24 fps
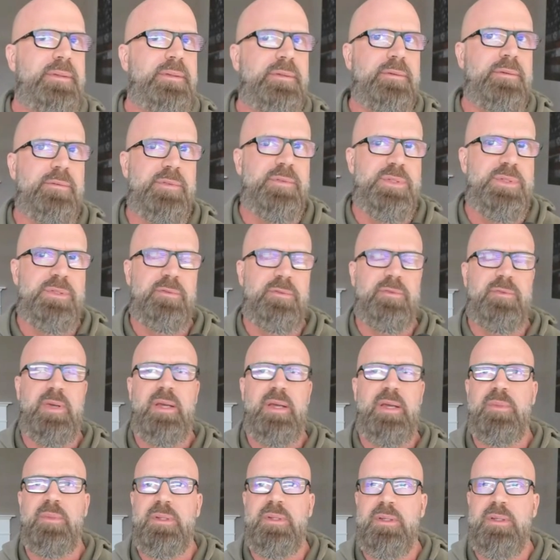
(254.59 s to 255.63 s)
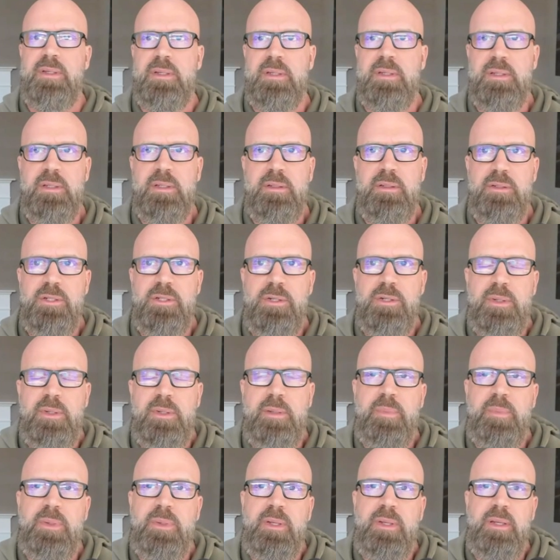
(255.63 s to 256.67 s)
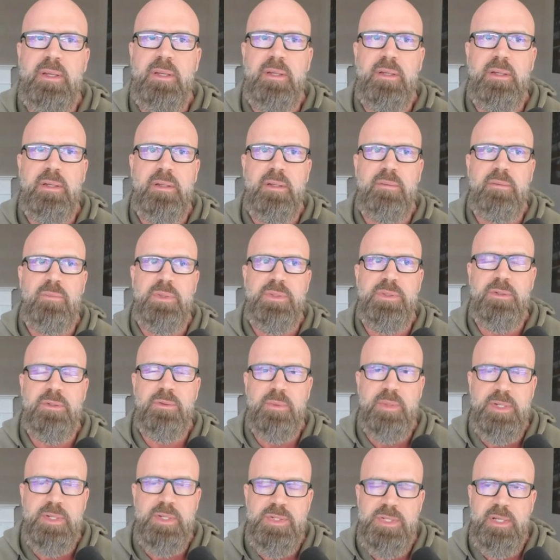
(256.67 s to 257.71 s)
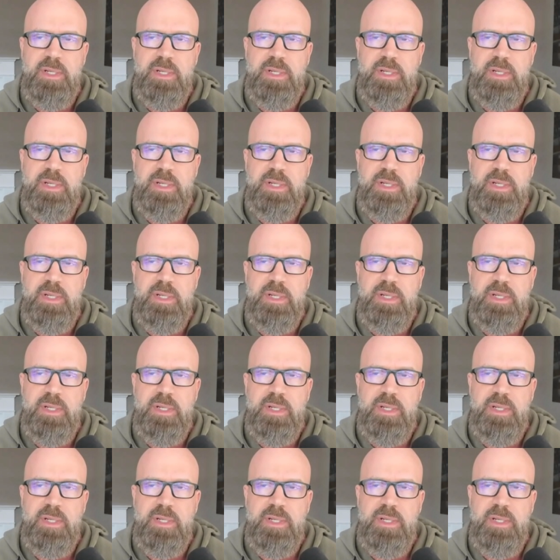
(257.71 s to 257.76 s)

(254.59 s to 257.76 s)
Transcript: to visit family in Europe and went to Greece,